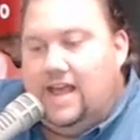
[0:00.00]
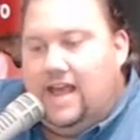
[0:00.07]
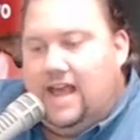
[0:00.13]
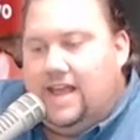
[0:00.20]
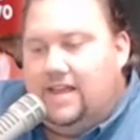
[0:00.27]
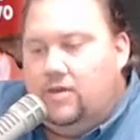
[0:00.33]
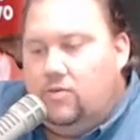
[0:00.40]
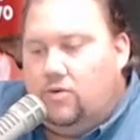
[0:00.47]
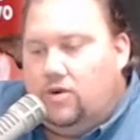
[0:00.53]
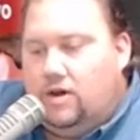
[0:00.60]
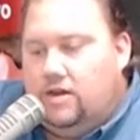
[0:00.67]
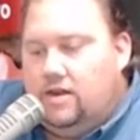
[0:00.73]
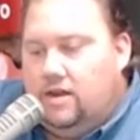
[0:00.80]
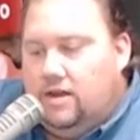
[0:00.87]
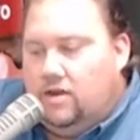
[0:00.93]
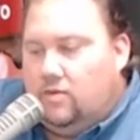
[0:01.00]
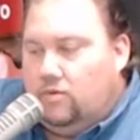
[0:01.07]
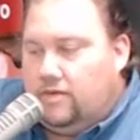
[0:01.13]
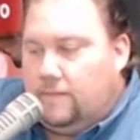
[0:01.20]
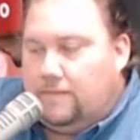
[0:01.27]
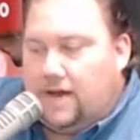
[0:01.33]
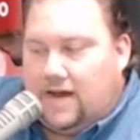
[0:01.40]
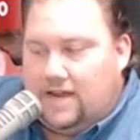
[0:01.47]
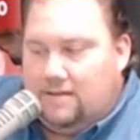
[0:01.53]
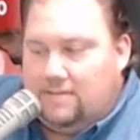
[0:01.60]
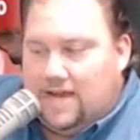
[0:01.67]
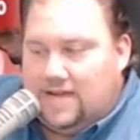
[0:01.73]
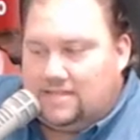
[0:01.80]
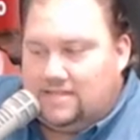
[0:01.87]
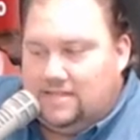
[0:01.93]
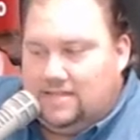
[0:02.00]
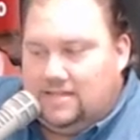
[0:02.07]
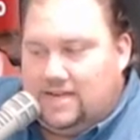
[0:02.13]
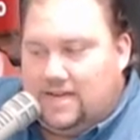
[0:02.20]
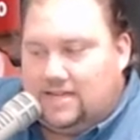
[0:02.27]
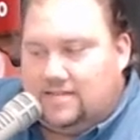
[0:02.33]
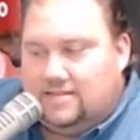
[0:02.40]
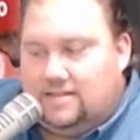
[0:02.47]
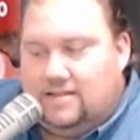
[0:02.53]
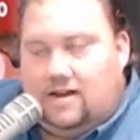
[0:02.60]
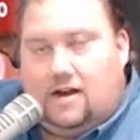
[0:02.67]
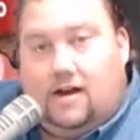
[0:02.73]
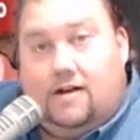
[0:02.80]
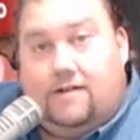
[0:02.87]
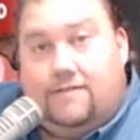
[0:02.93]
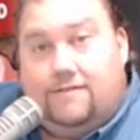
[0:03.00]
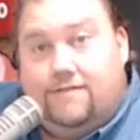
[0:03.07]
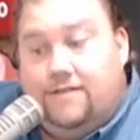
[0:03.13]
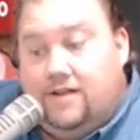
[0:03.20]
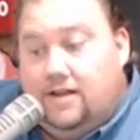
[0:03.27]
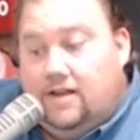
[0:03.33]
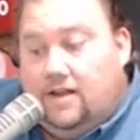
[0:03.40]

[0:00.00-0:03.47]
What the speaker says: anyone with a body mass index of